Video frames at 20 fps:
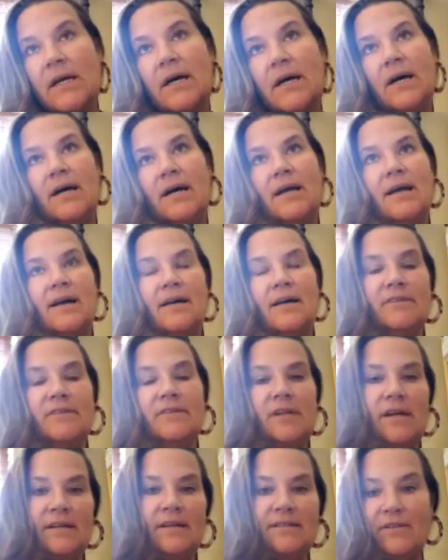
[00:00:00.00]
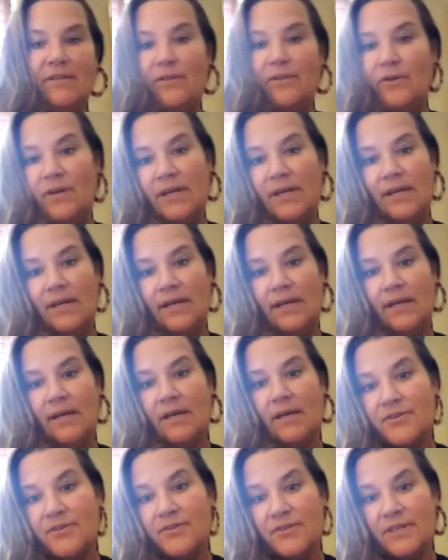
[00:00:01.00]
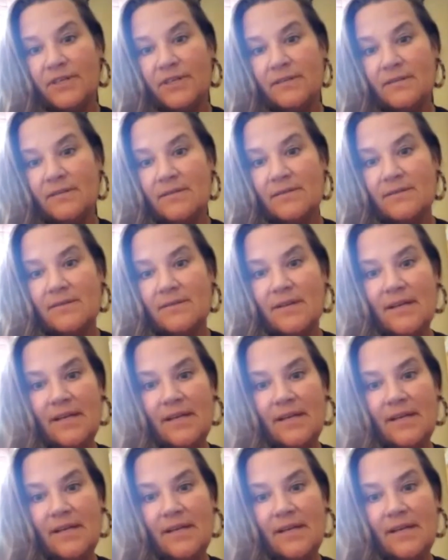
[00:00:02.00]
I have clients in 30 countries,